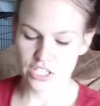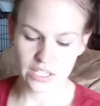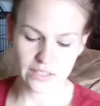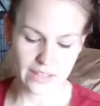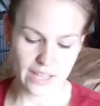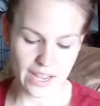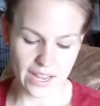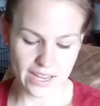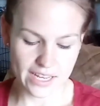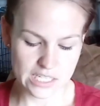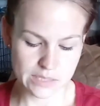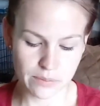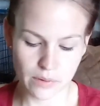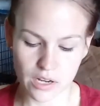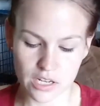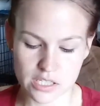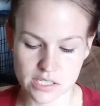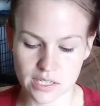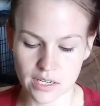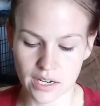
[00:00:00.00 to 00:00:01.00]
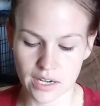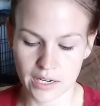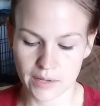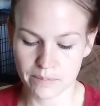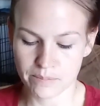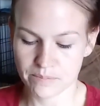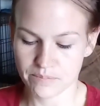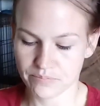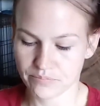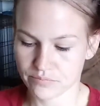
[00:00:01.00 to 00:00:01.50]
that his boss, um,
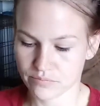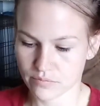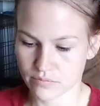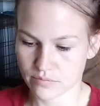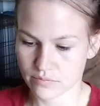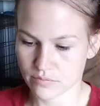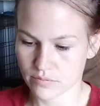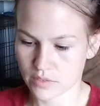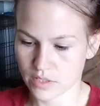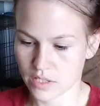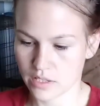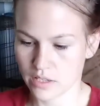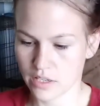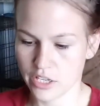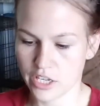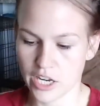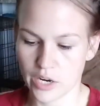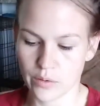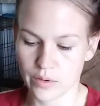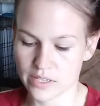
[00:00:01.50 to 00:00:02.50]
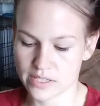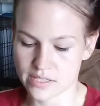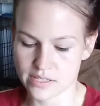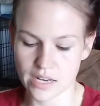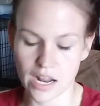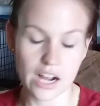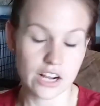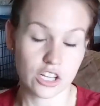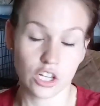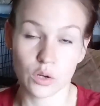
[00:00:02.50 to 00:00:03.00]
you know, is
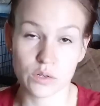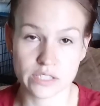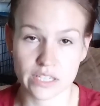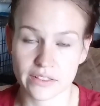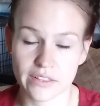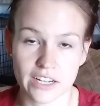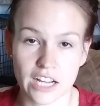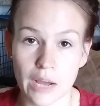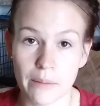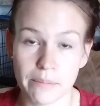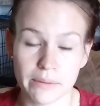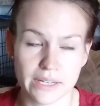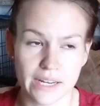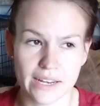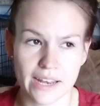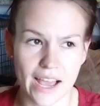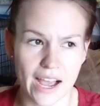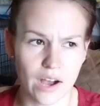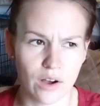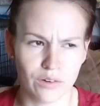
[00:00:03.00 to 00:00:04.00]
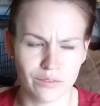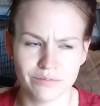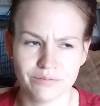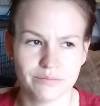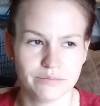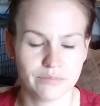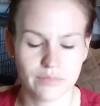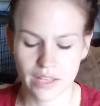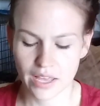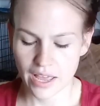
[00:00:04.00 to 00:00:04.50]
not closing the company now
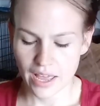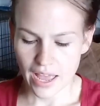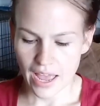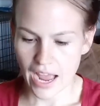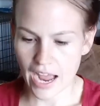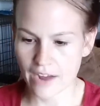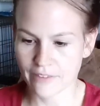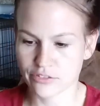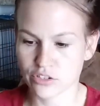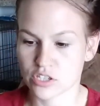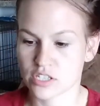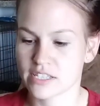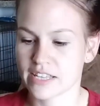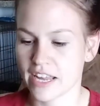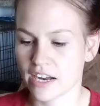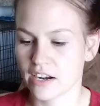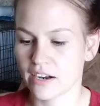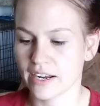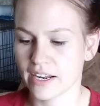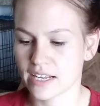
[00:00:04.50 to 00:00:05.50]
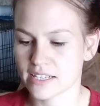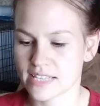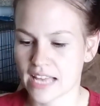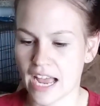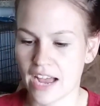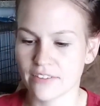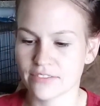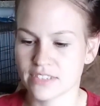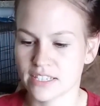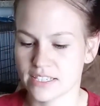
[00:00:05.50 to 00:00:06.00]
after scaring us
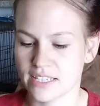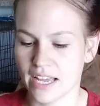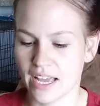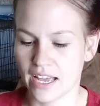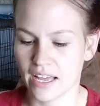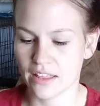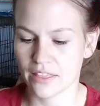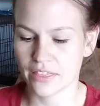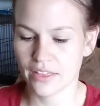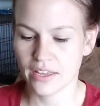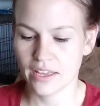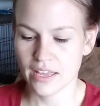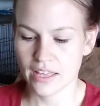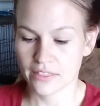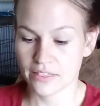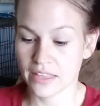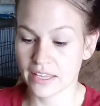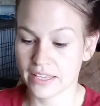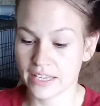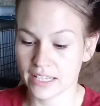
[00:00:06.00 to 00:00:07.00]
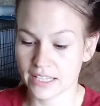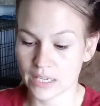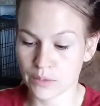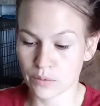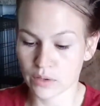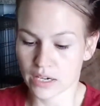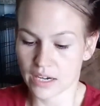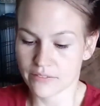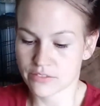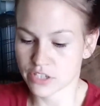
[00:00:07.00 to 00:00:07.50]
half to death, thinking that we're
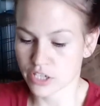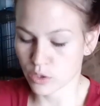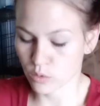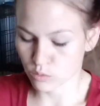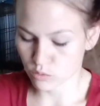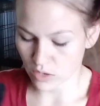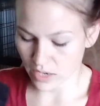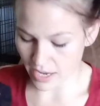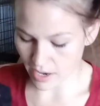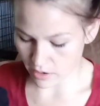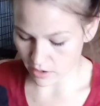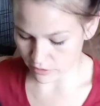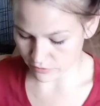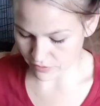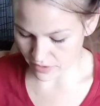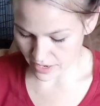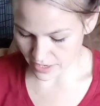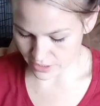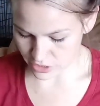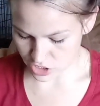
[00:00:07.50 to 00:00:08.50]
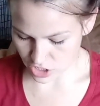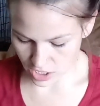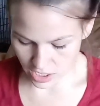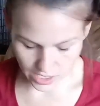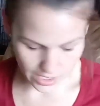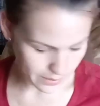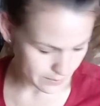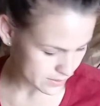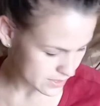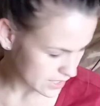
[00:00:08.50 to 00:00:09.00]
gonna have to go run out and find
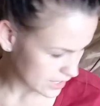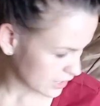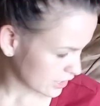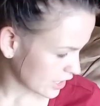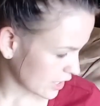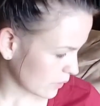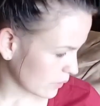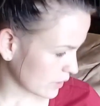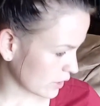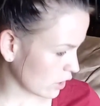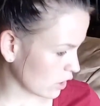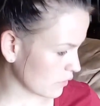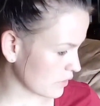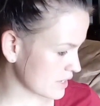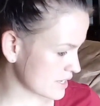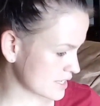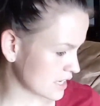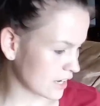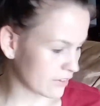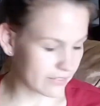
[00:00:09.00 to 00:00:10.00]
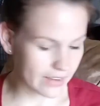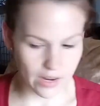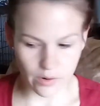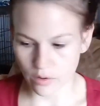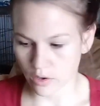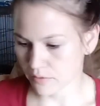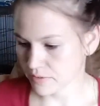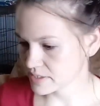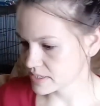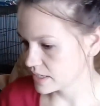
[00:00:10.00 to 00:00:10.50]
jobs, you know, and all this stuff. Now all
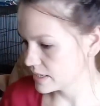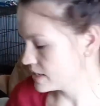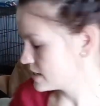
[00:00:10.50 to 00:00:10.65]
of a sudden he's